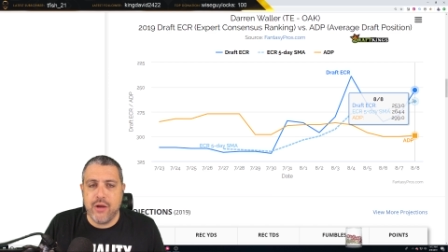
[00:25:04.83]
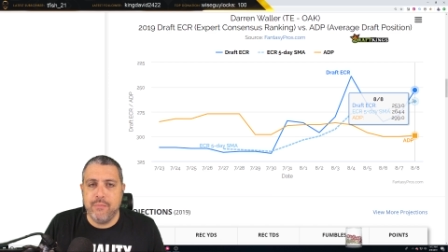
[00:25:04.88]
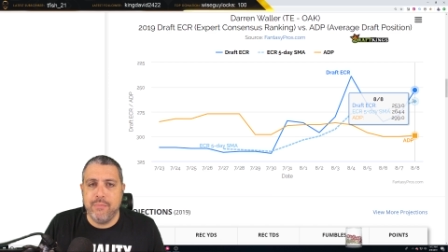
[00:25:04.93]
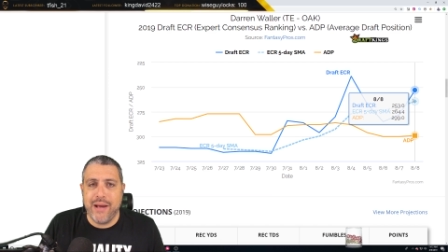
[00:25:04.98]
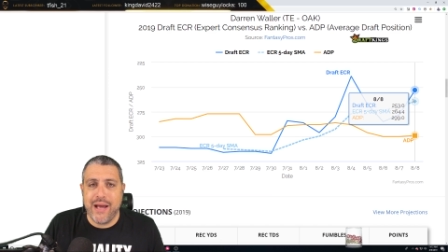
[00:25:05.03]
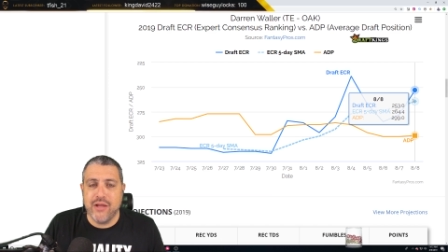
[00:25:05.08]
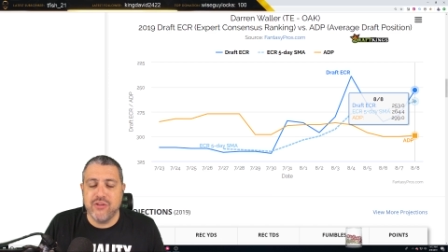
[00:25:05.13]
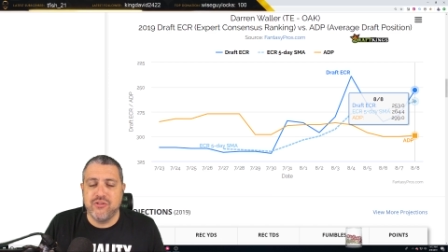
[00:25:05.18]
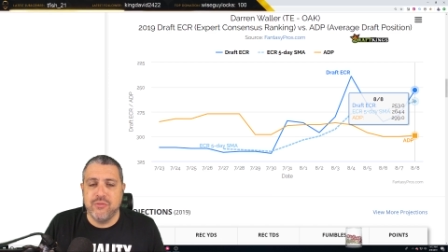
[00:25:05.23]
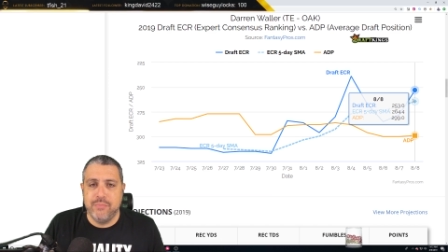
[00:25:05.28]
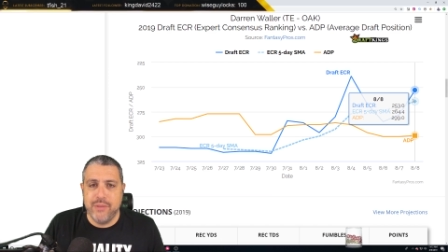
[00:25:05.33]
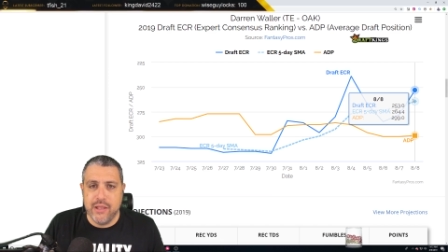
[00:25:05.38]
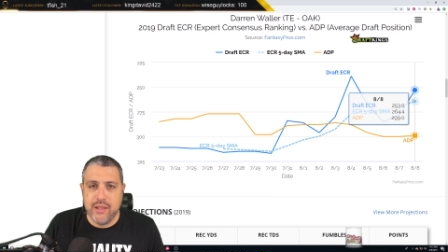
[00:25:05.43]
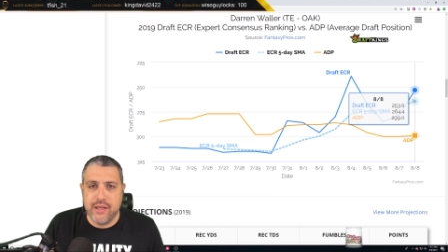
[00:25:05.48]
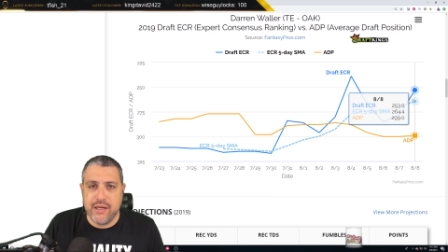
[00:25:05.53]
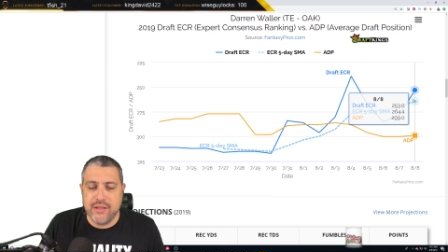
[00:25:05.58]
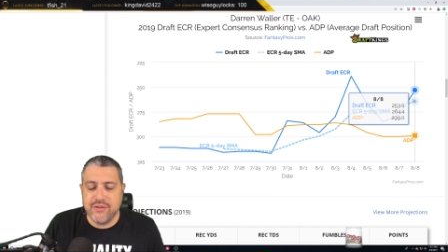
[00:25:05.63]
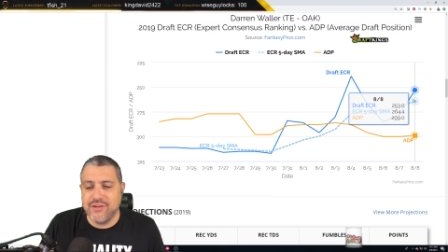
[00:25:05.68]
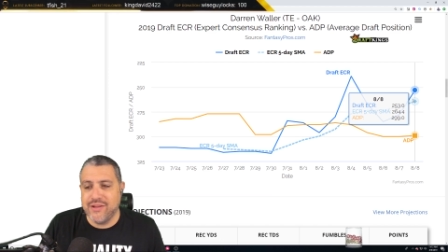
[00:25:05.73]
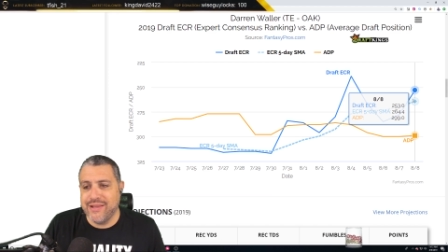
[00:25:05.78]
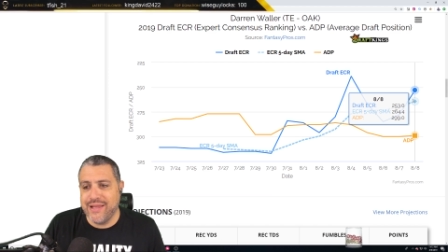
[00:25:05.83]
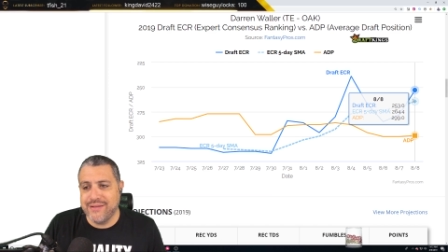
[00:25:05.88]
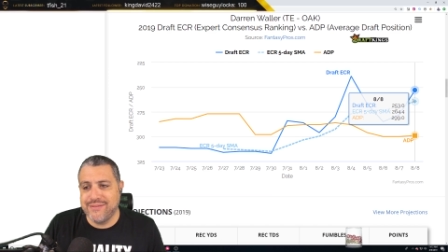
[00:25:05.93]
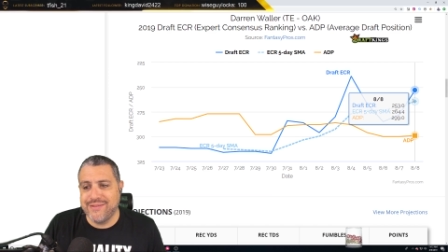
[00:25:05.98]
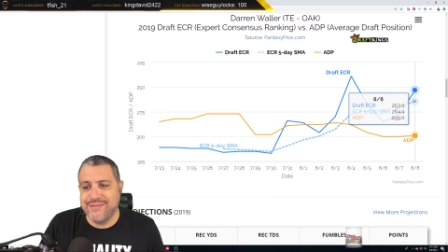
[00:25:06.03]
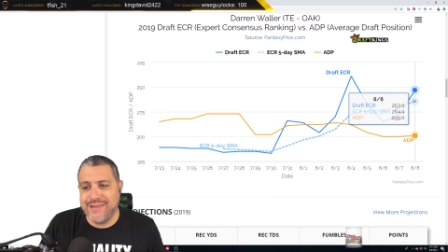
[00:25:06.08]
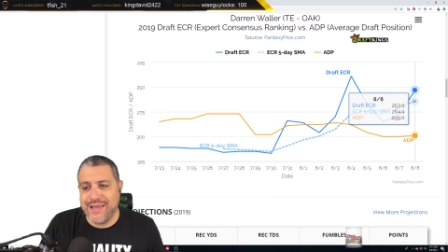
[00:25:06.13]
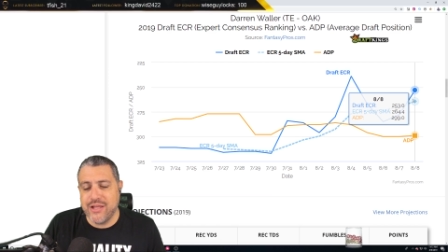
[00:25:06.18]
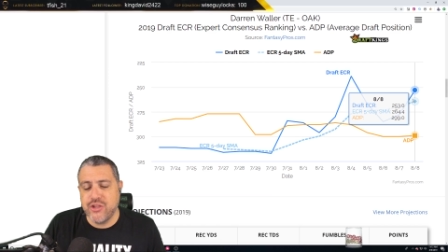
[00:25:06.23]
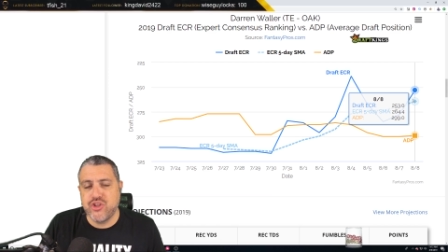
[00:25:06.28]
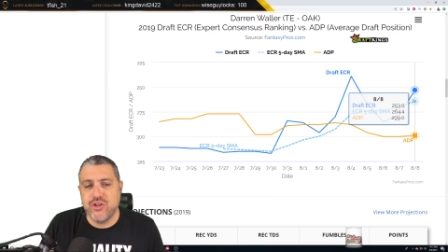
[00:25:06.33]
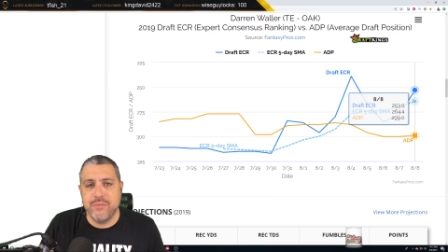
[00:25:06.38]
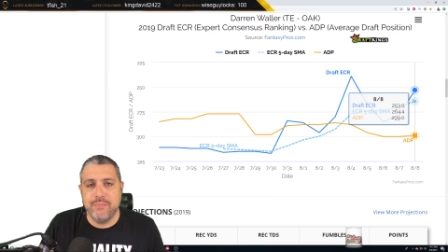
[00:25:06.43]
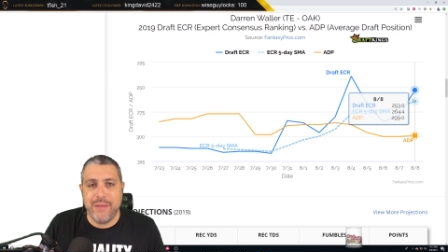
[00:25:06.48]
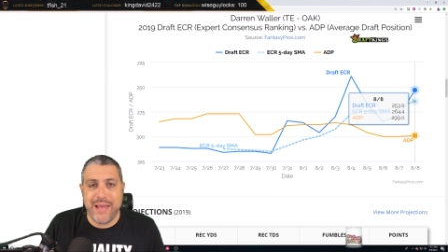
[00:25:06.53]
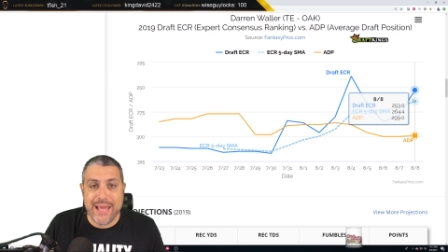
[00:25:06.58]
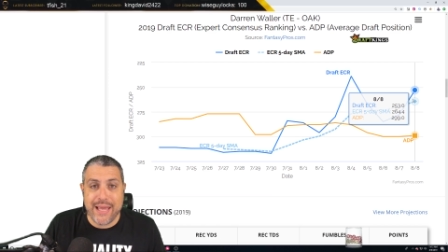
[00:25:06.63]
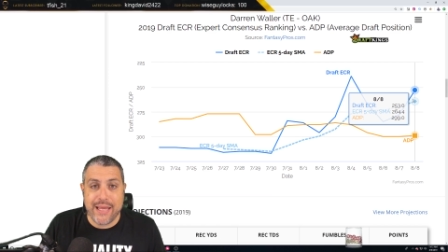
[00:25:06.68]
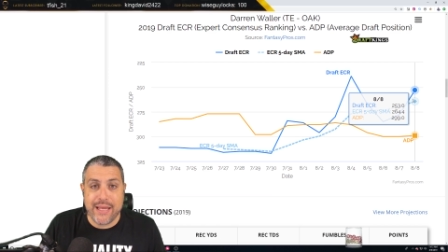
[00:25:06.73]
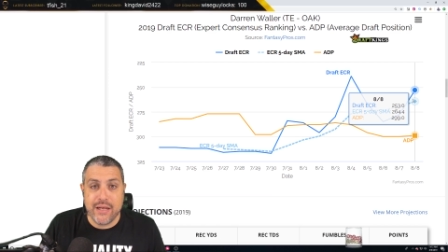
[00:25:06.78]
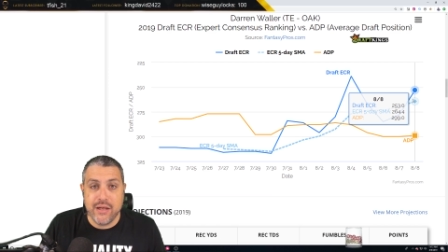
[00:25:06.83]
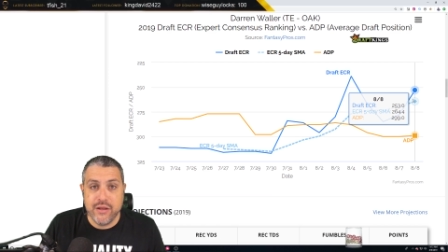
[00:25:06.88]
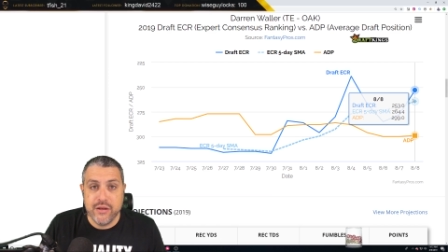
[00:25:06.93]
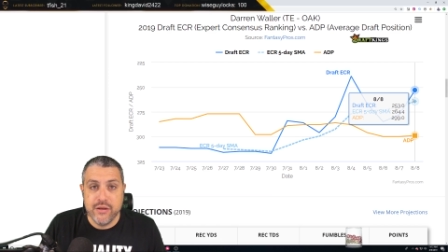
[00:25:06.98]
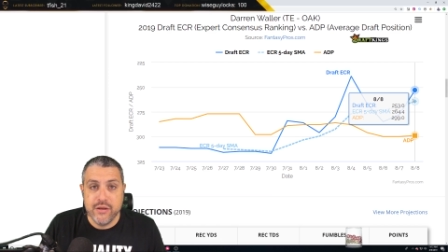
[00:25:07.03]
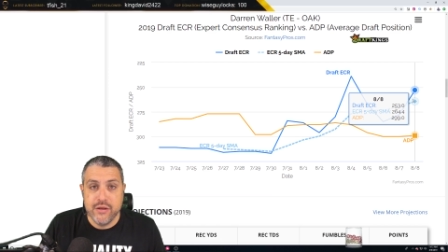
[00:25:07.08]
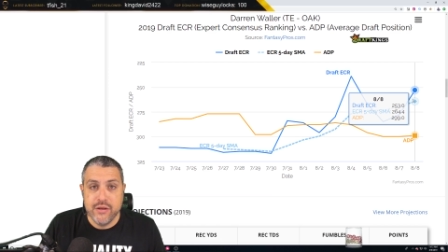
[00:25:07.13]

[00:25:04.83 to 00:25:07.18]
possibilities and less attention paid.